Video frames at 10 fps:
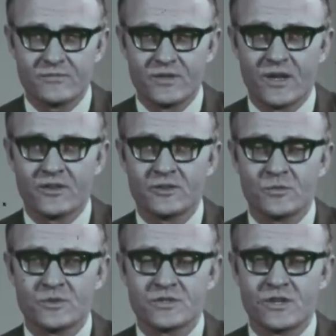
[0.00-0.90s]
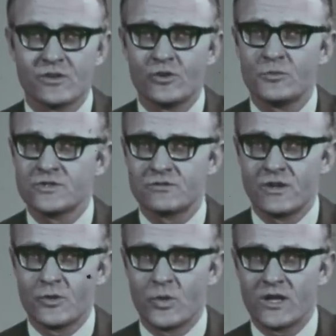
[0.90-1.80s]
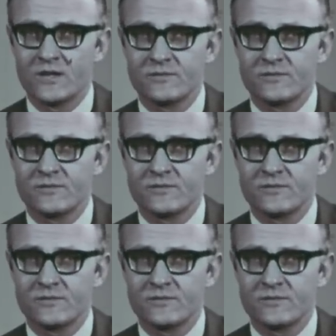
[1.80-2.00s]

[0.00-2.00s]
The other was sent home as a runaway.